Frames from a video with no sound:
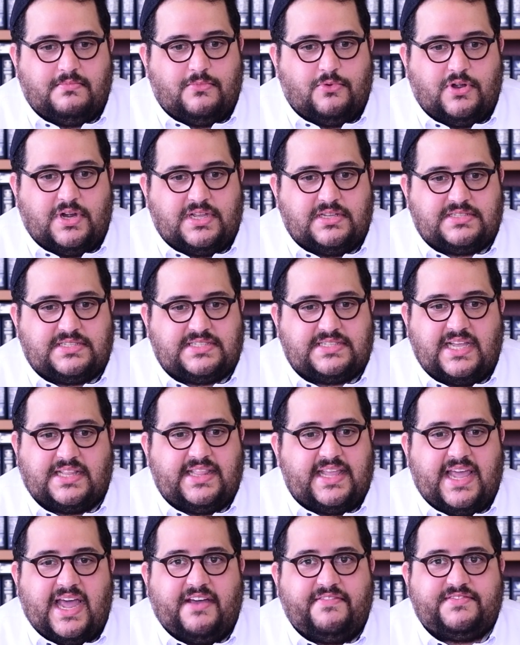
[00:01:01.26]
a
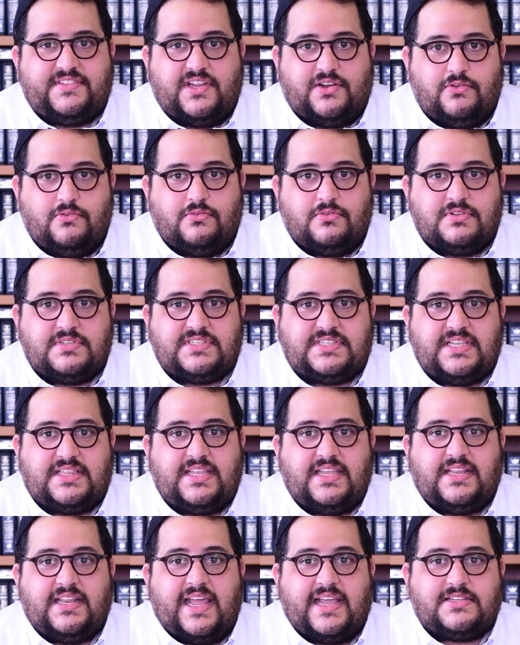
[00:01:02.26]
Sunday afternoon,
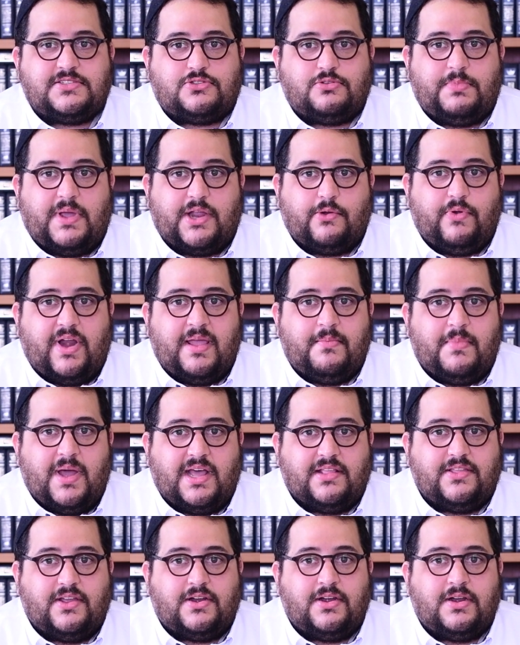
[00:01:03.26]
sitting next to my
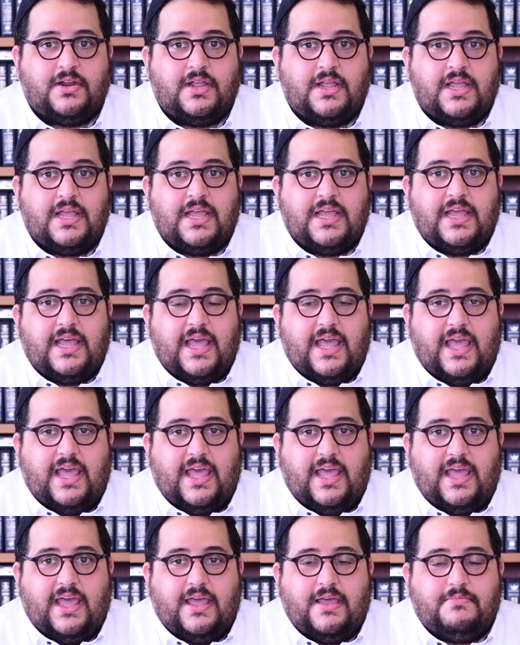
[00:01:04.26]
grandmother,
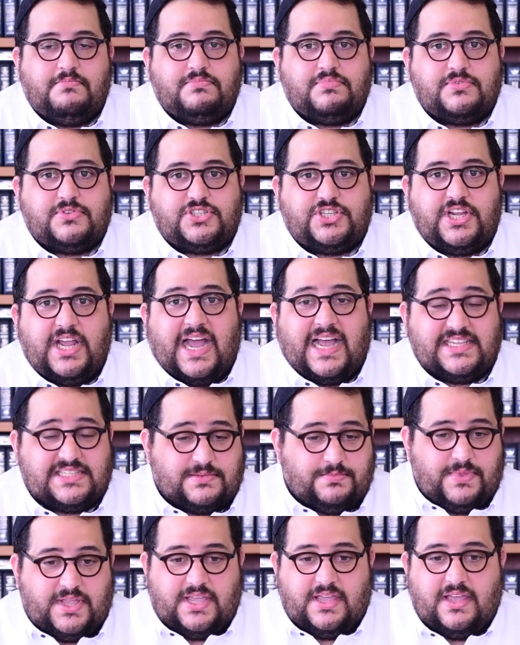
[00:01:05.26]
she
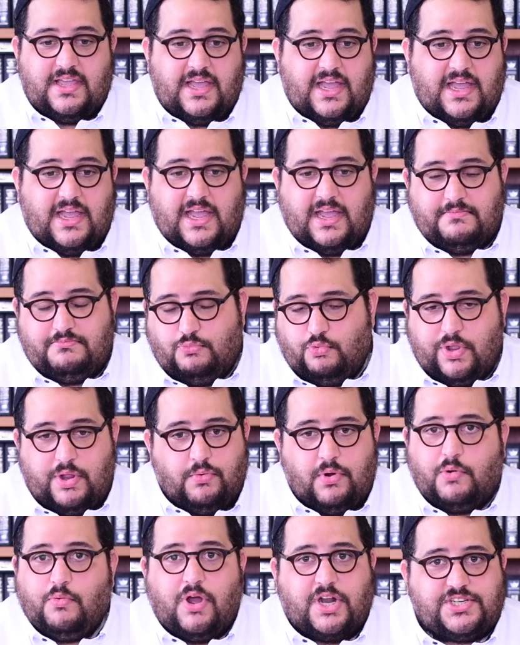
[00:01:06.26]
asked me, we
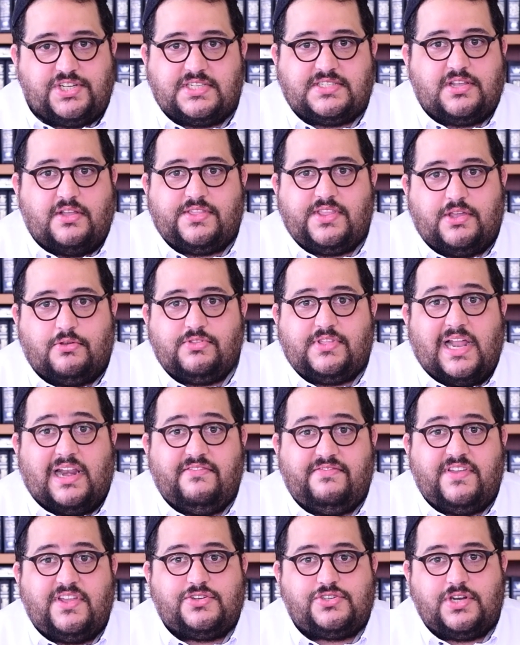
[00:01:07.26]
were watching something on
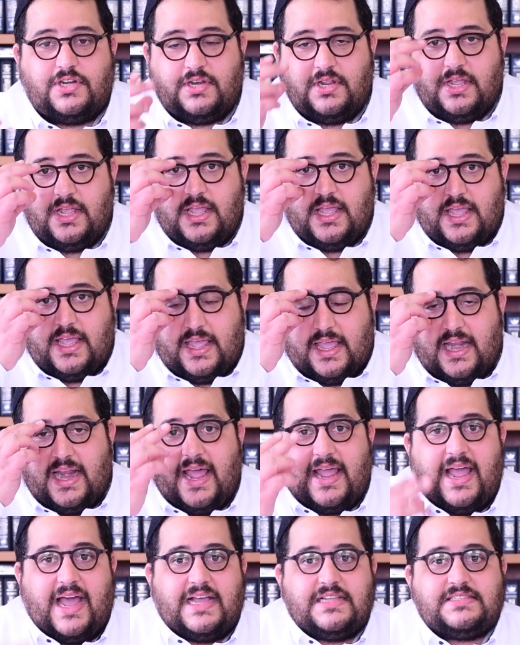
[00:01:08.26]
television, and
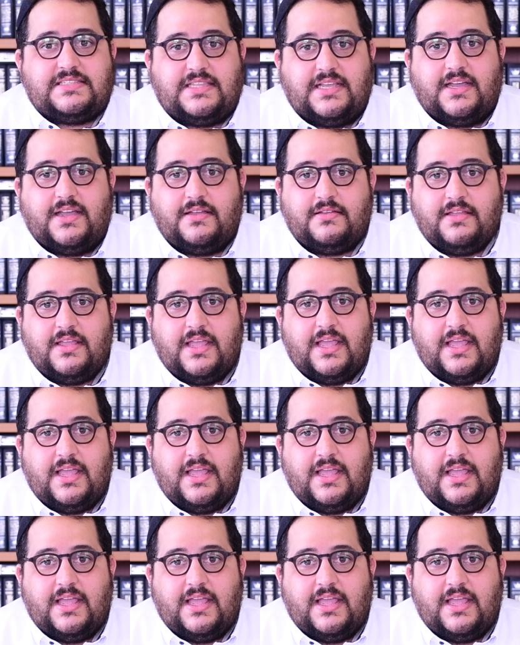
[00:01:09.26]
I asked her,